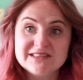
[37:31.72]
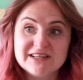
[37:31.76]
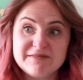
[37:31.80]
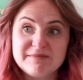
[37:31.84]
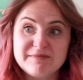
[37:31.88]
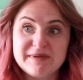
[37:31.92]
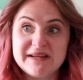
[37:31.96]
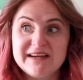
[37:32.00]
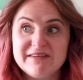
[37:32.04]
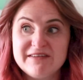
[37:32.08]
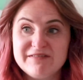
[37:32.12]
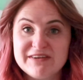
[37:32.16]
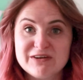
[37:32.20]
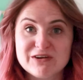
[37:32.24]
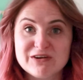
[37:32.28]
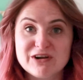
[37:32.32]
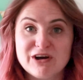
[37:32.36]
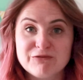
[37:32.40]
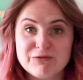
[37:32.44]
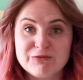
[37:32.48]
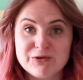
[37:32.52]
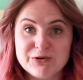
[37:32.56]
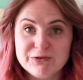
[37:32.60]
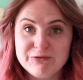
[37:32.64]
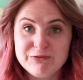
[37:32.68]
that have been living on our
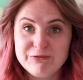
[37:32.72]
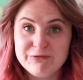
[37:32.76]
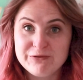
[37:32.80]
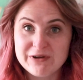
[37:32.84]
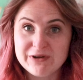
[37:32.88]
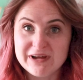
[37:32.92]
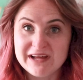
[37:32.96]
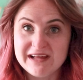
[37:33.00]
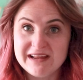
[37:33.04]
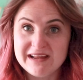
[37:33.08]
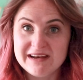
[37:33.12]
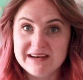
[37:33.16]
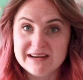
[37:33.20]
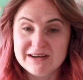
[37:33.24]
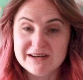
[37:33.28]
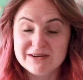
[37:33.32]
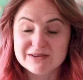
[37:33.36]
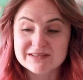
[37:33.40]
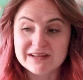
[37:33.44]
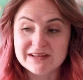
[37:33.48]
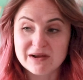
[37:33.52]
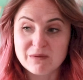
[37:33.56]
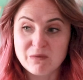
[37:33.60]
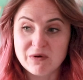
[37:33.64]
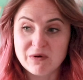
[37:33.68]
roof, and it
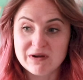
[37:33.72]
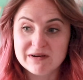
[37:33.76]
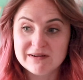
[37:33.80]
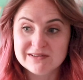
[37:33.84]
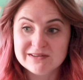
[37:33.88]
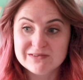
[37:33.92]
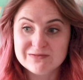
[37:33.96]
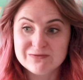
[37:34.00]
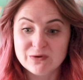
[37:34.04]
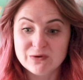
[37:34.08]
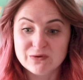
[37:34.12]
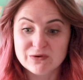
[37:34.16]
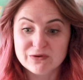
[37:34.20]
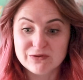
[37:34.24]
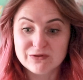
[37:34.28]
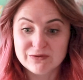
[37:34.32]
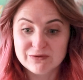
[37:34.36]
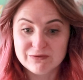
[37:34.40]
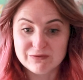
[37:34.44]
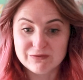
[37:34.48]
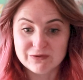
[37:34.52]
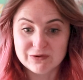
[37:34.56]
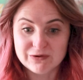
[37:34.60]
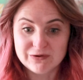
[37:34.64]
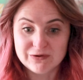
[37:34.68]
looks like one has fallen on the
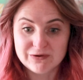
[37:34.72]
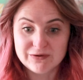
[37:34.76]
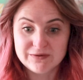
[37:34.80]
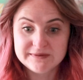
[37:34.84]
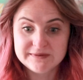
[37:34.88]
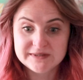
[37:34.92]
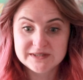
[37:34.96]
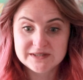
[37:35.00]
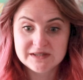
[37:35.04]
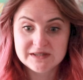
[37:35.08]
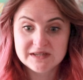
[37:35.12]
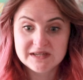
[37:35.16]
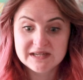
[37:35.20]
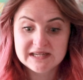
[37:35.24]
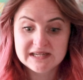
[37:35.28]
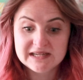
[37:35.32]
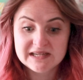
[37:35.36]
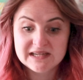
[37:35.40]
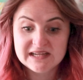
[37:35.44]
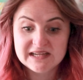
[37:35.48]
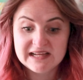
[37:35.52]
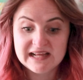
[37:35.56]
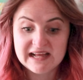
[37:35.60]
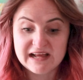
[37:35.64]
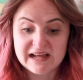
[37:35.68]
floor,
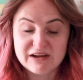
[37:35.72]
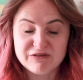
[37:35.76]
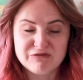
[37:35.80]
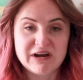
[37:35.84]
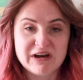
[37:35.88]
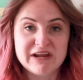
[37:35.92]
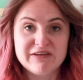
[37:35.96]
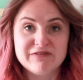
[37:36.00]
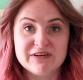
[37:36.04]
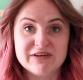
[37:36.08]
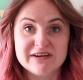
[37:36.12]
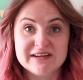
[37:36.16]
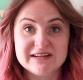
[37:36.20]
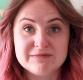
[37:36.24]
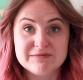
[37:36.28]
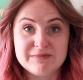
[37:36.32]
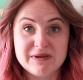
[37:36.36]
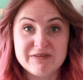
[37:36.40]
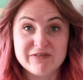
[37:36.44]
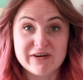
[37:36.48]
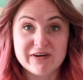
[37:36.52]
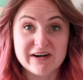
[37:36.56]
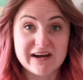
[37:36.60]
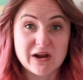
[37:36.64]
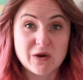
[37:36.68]
and Raven has
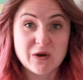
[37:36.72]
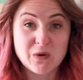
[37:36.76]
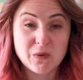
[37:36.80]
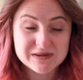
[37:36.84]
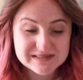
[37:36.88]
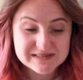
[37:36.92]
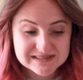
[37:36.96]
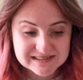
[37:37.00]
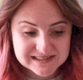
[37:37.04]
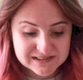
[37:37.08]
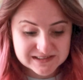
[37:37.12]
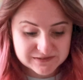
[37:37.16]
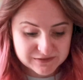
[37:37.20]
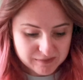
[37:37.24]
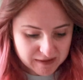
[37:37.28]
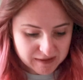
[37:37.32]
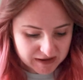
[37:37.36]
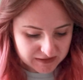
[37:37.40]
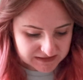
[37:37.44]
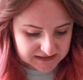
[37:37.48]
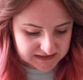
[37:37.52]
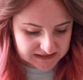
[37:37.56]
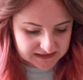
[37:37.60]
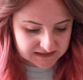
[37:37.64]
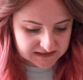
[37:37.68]
been very inquisitive
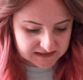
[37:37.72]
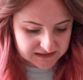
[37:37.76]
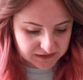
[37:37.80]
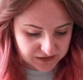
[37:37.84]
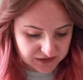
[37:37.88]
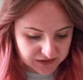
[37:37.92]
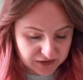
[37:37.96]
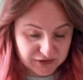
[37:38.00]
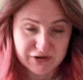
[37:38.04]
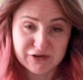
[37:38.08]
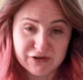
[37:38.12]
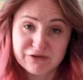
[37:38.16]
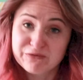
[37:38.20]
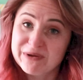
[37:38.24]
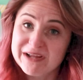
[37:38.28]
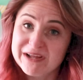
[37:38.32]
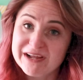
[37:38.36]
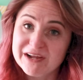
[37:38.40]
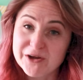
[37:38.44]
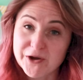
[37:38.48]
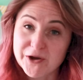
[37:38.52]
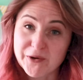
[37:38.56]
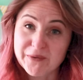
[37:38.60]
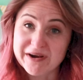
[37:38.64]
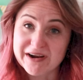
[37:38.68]
about it, so I don't know if we
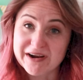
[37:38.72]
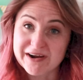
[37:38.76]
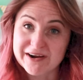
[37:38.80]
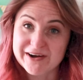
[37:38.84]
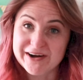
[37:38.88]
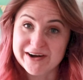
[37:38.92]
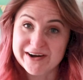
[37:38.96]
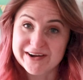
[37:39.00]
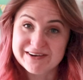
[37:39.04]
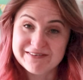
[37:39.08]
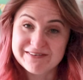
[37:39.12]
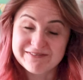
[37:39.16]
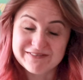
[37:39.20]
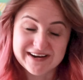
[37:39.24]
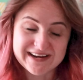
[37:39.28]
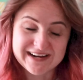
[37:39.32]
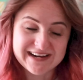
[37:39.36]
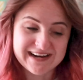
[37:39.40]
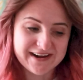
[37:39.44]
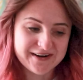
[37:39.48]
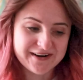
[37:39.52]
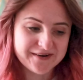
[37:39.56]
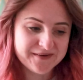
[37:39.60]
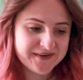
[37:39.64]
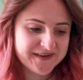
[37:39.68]
can go in our garden right
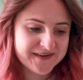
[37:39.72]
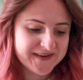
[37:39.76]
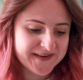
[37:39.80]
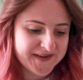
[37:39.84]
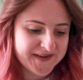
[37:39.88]
now.